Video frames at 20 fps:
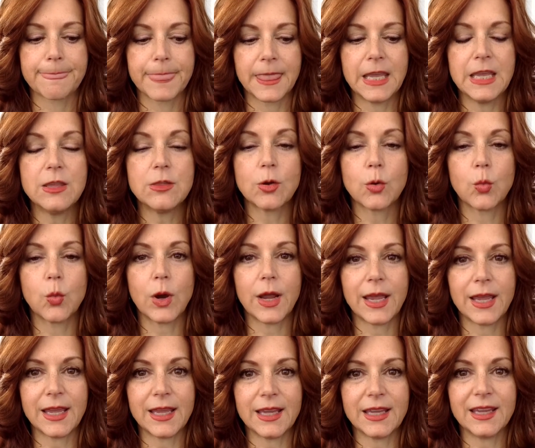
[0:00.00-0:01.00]
either
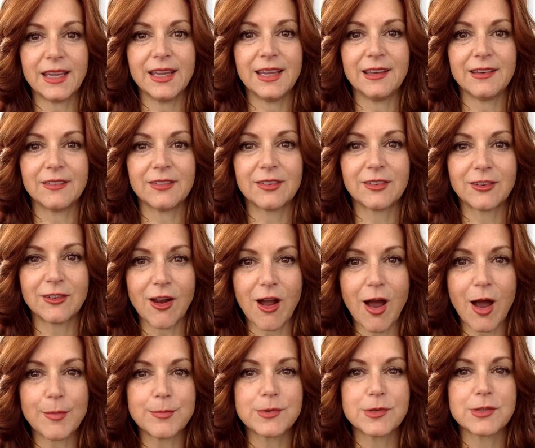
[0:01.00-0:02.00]
way, it
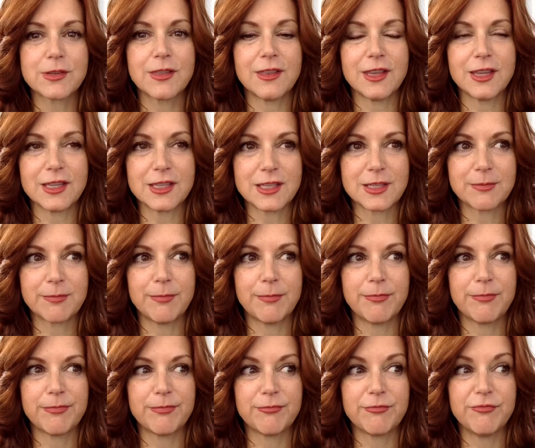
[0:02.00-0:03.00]
stops this
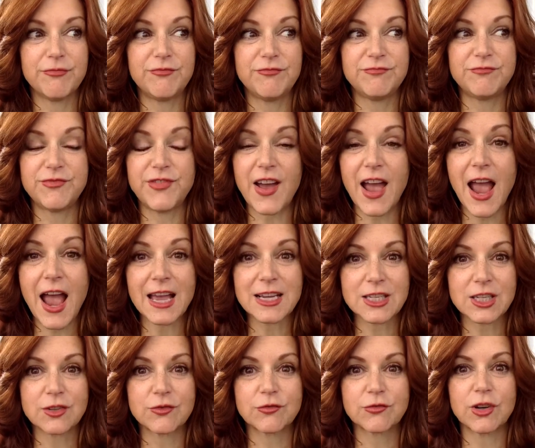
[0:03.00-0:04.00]

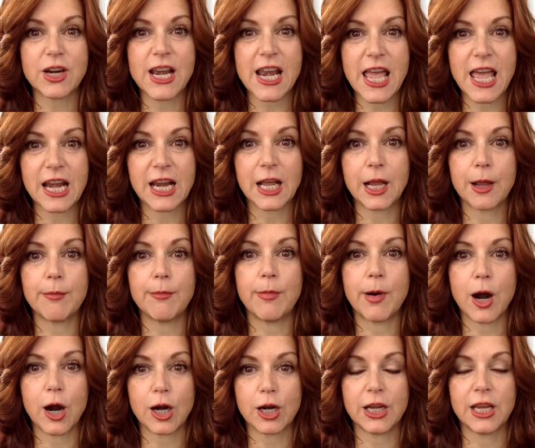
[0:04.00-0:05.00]
fast, frenetic
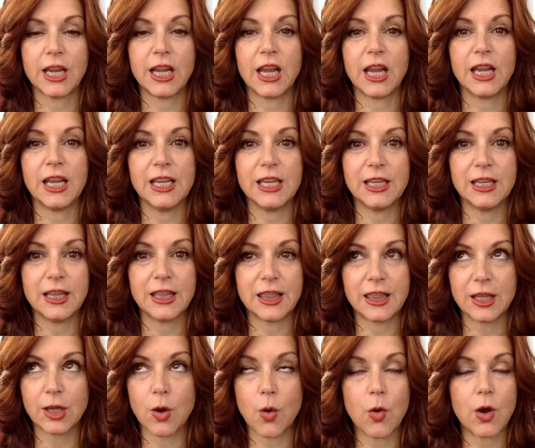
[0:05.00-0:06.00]
barking
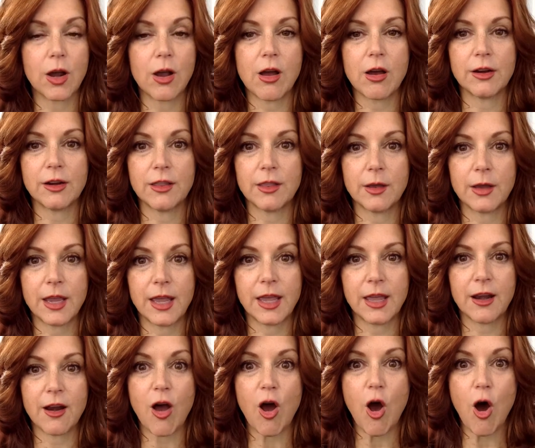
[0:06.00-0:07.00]
going on in the head
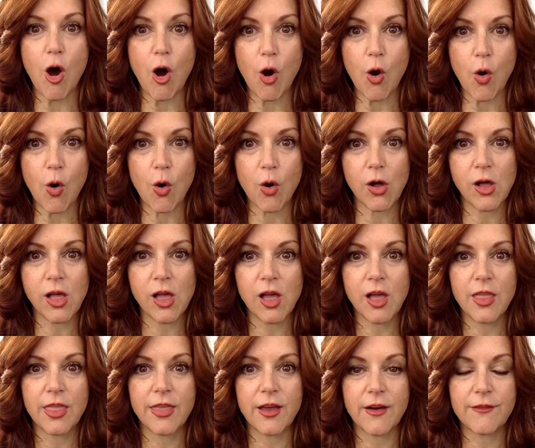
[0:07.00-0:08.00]
all
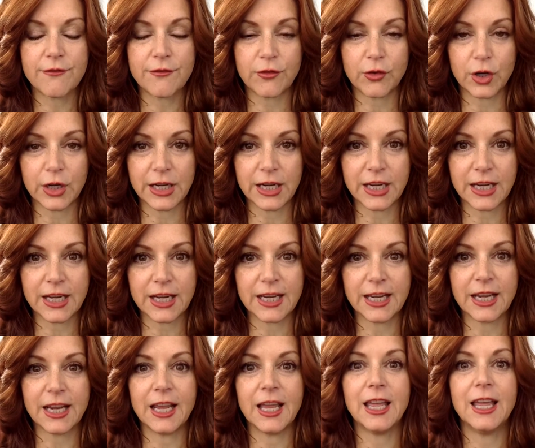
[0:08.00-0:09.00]
the
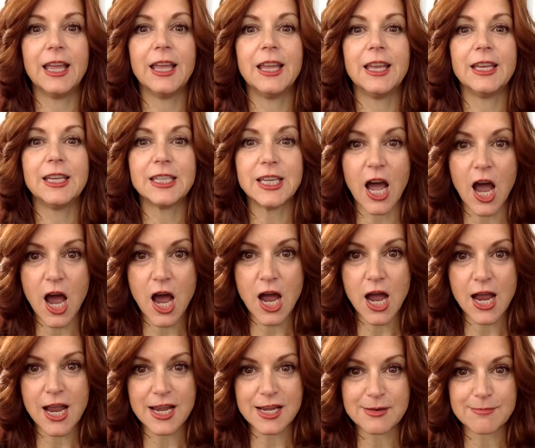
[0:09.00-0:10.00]
freaking
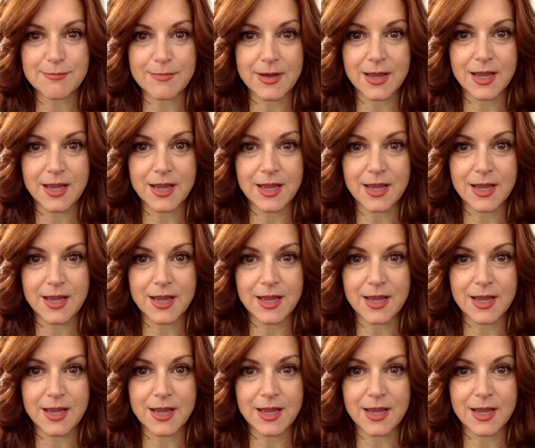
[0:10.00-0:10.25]
time.